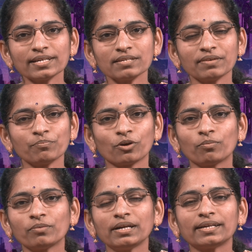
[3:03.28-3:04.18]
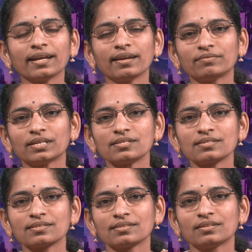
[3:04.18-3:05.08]
is your probability
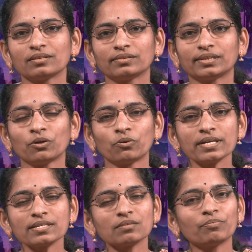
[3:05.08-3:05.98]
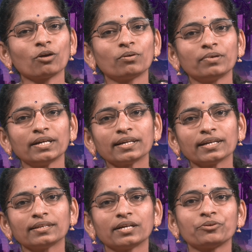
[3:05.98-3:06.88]
levels, the lowest probability
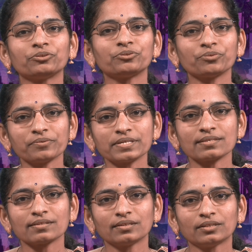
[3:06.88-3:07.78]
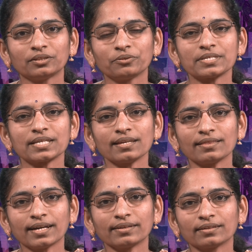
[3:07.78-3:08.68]
that you choose to see
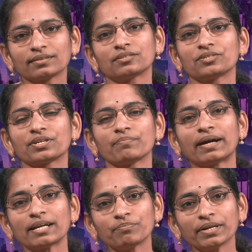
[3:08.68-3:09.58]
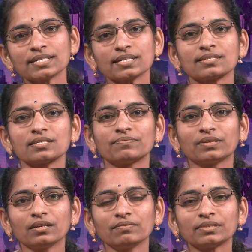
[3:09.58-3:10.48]
that she might be
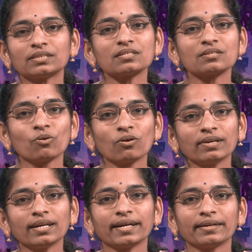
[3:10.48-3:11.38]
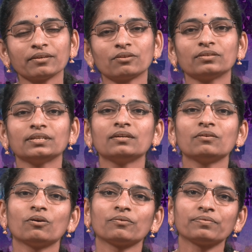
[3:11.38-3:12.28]
successful with this novel idea
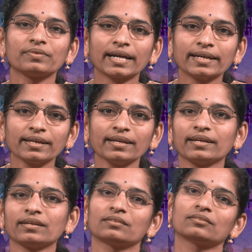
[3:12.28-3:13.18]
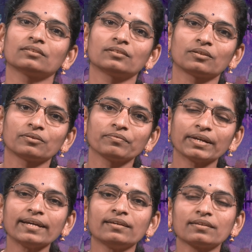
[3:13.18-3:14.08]
of writing a
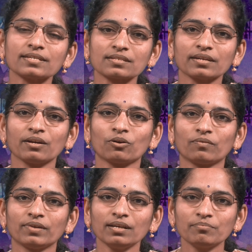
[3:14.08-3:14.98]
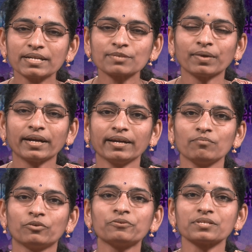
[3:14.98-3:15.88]
very interesting novel by spending
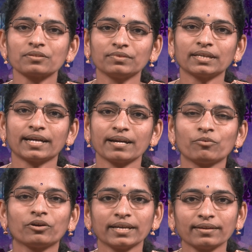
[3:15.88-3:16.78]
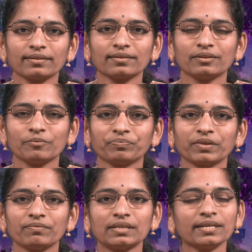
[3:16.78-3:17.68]
most of the time on it?
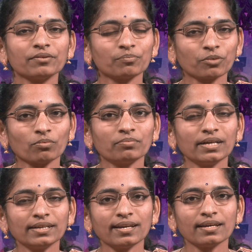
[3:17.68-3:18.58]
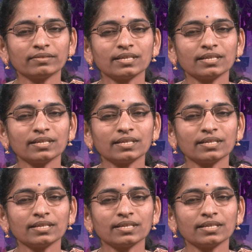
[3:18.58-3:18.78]
Whether your probability level